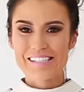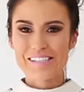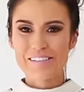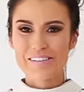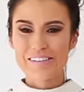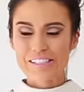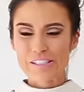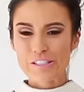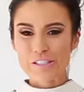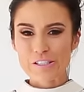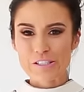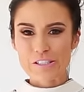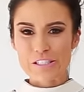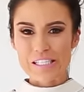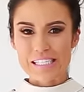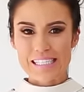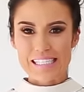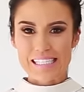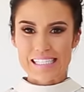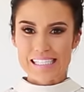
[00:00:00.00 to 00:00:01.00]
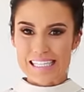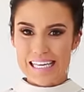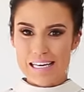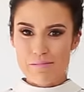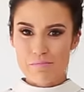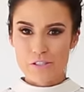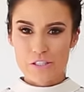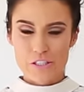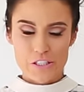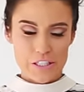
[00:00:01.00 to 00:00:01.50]
So this is the
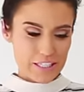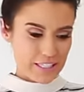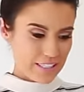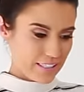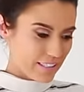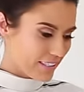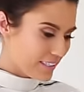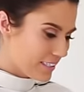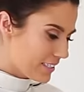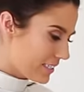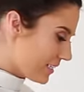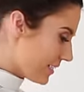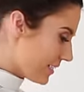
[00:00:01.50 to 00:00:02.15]
seam shirt.